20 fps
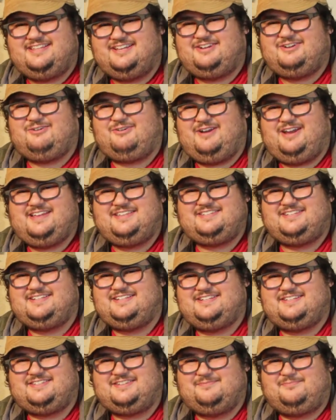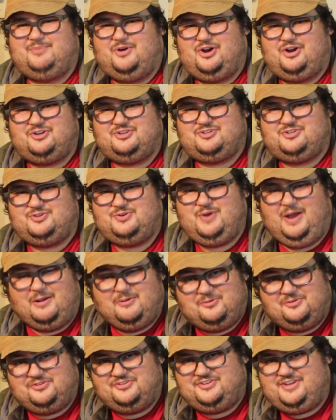the craziness of part two, I
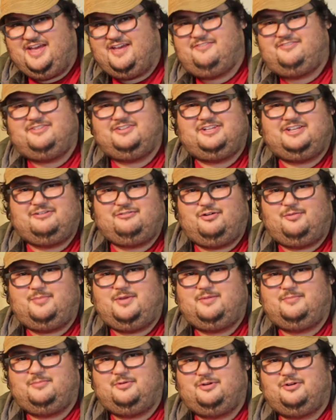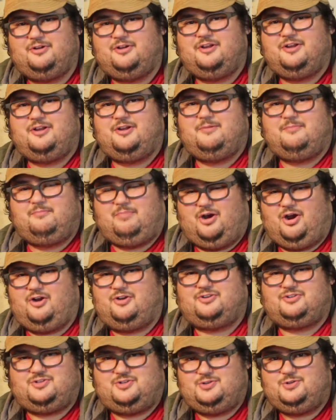will definitely remember
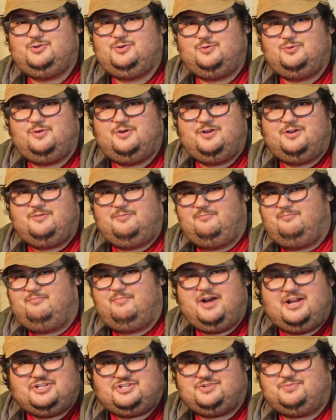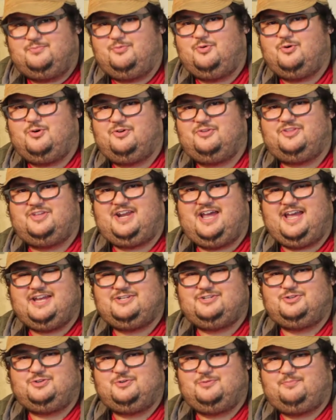part two much more than I
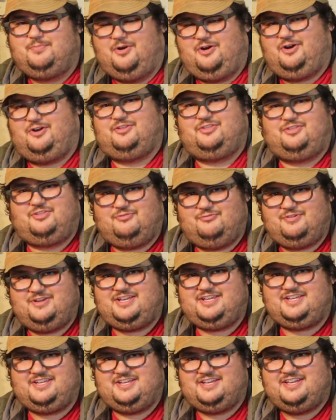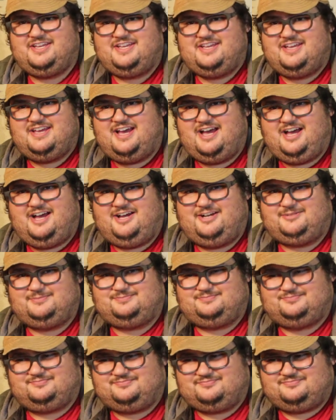do part three.
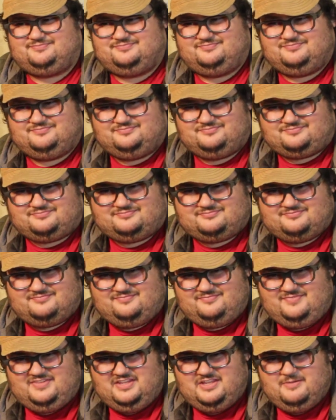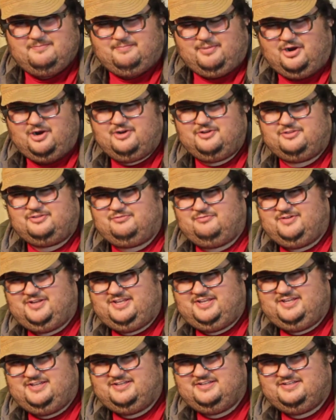Um, part
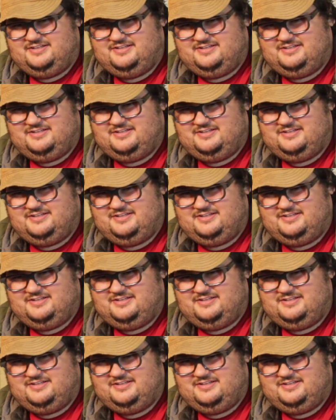three